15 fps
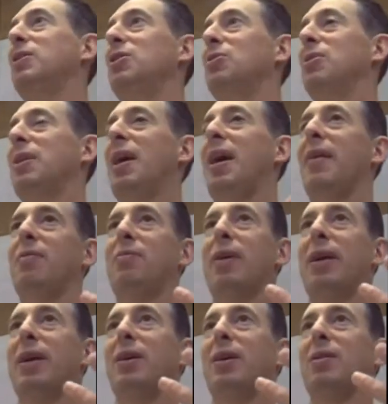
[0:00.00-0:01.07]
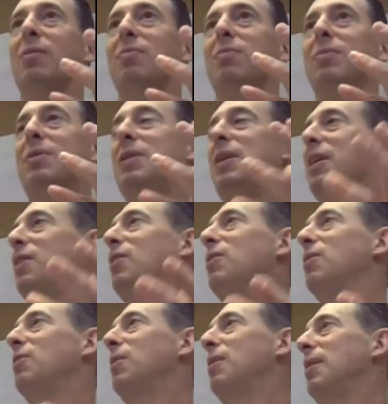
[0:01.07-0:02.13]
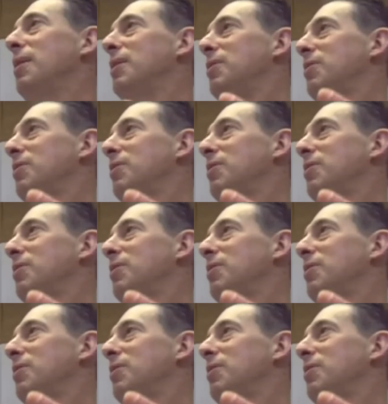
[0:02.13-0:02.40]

you can have a regular dinner, you